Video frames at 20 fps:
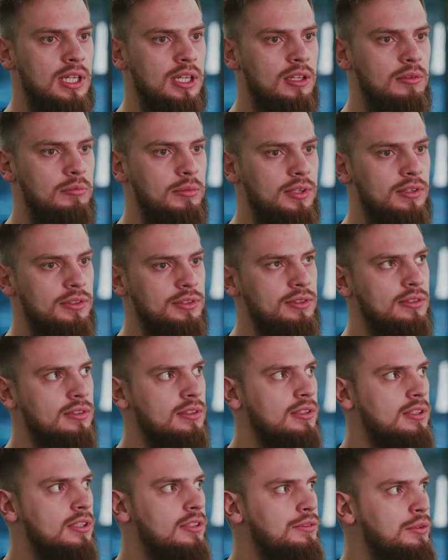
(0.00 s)
Because
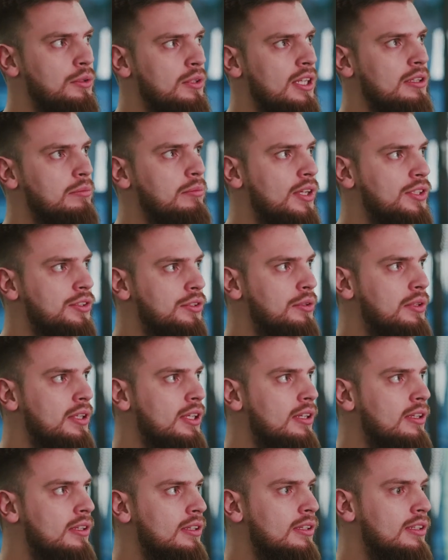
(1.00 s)
if you're not
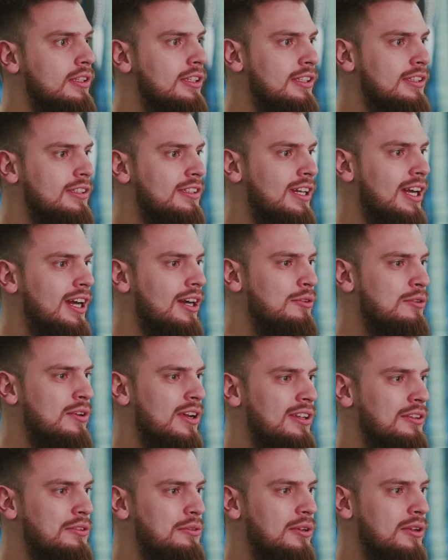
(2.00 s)
measuring it, how
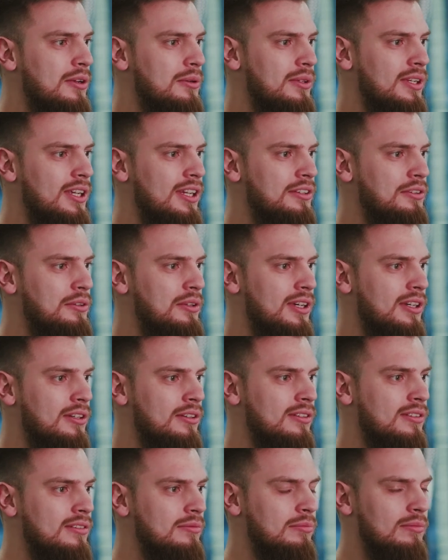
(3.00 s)
can you know that you are
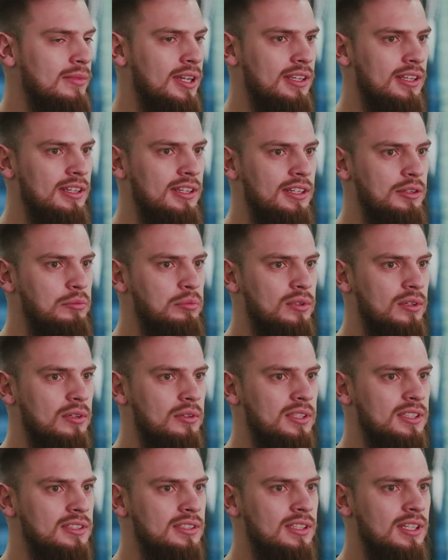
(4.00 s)
making any
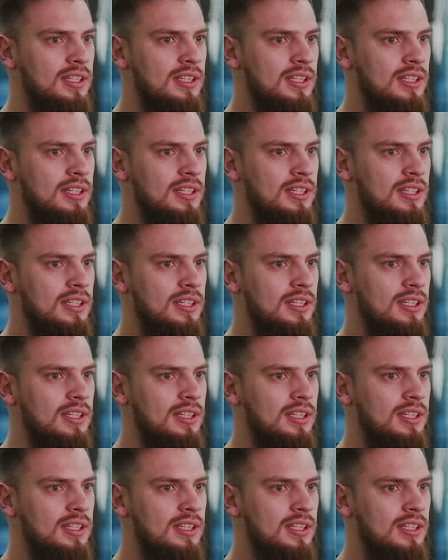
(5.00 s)
progress?